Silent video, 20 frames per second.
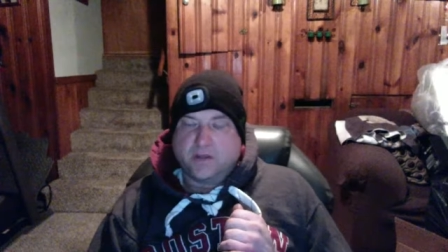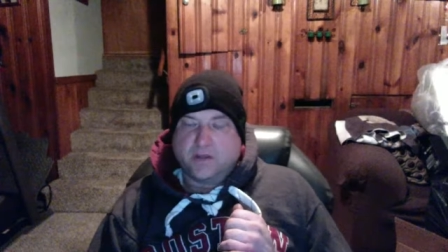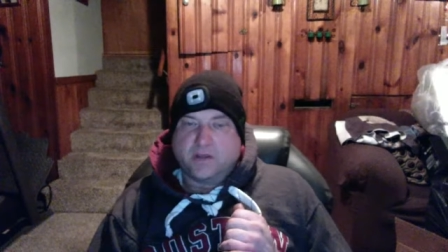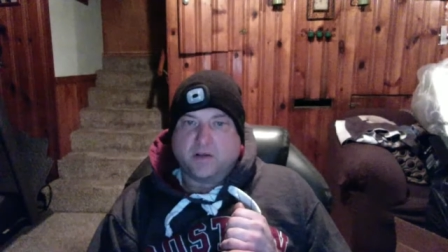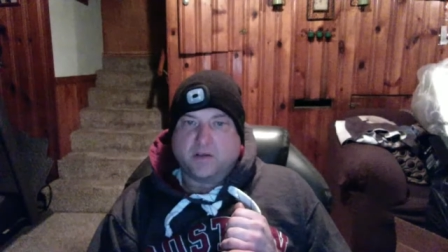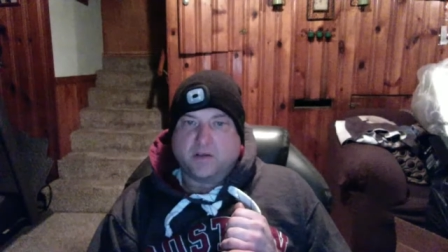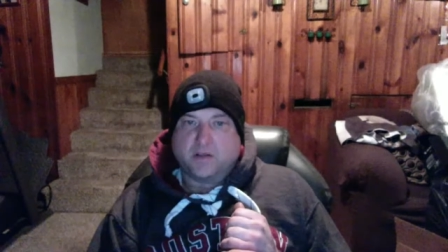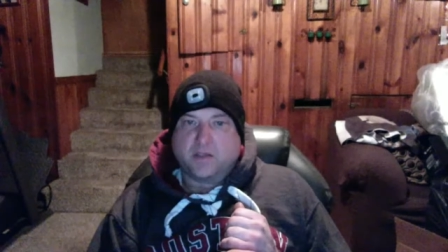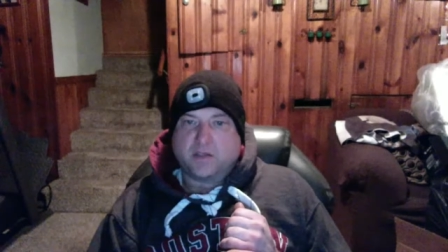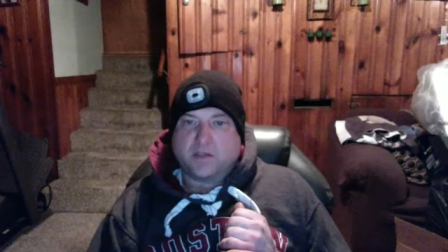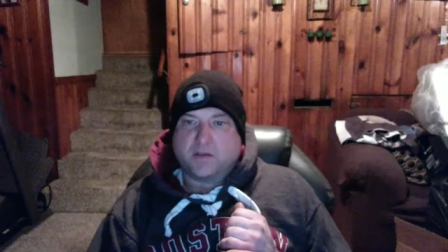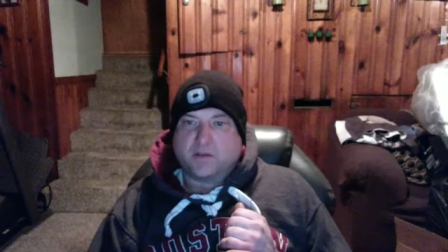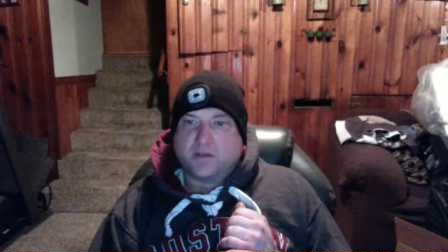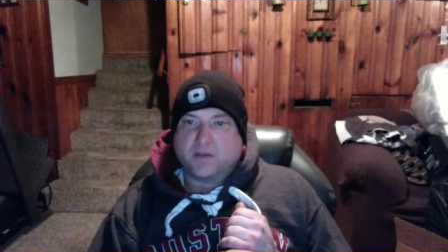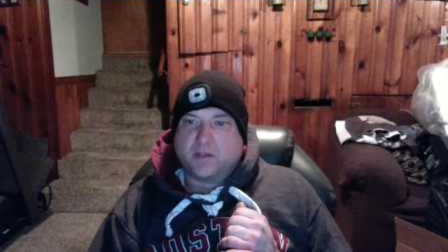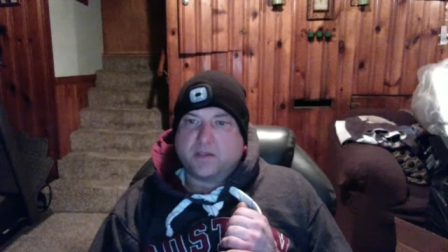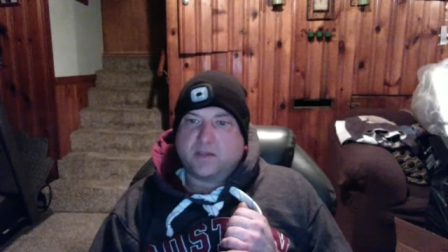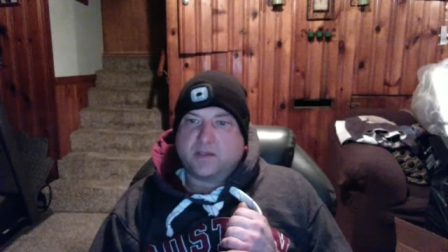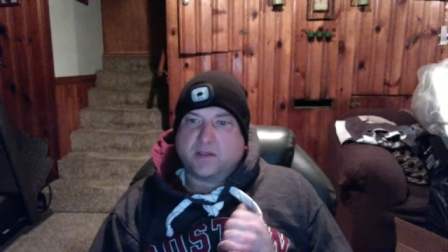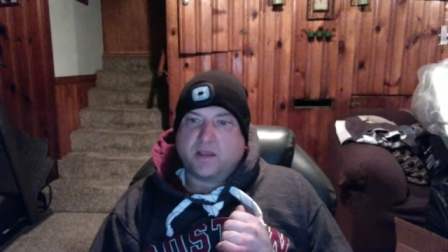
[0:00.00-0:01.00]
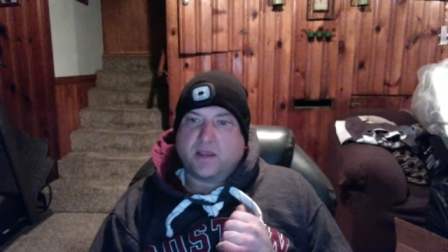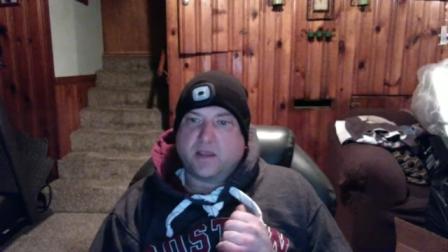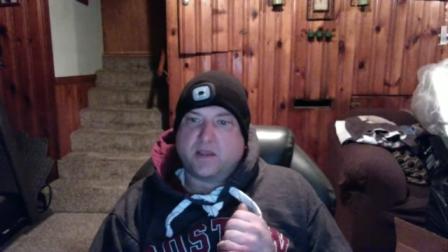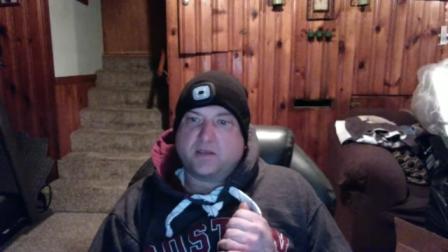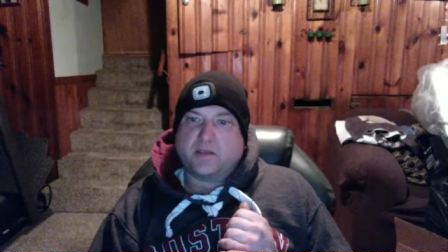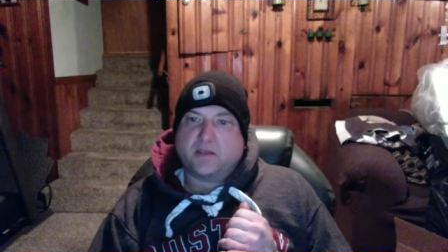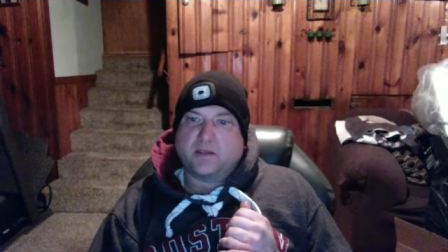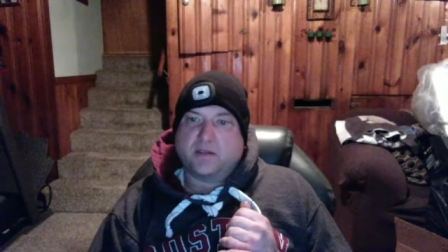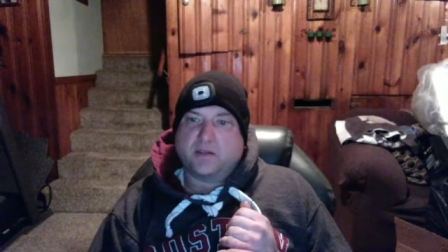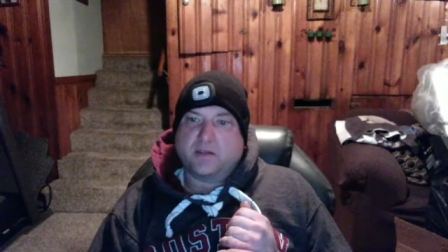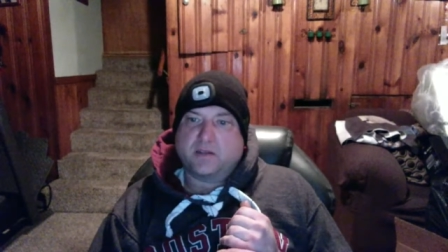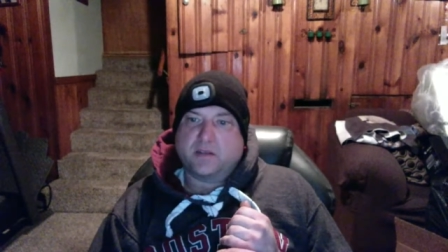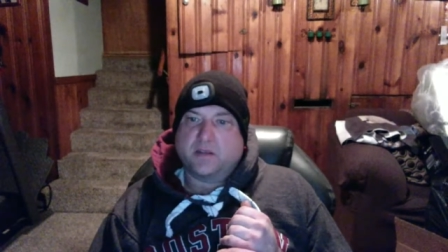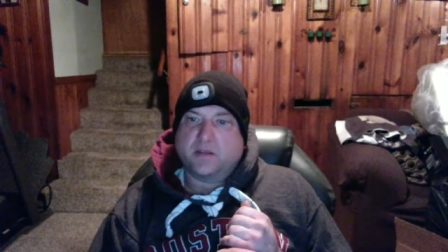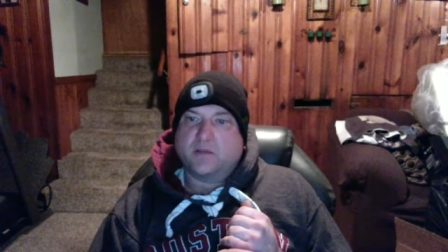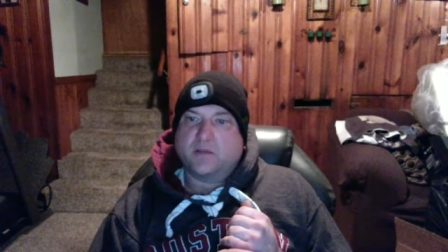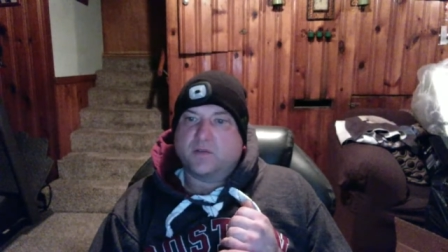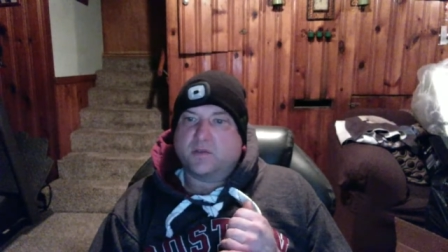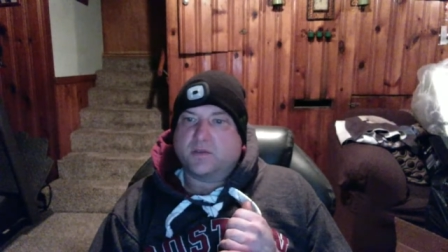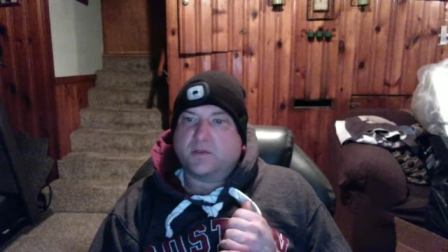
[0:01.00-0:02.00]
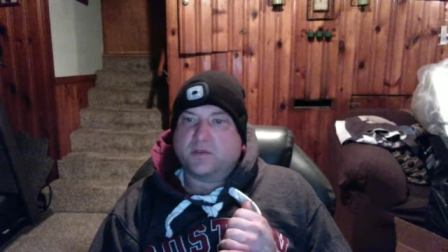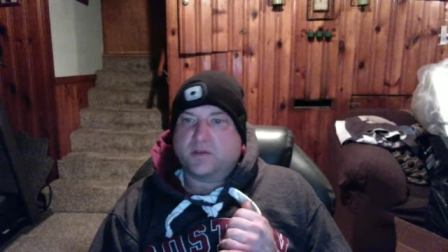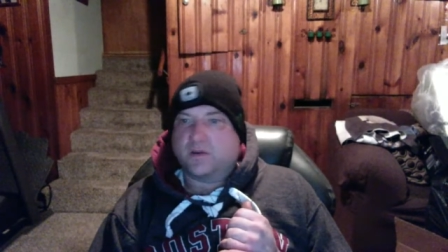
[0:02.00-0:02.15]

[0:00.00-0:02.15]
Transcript: That's a hard thing to deal with.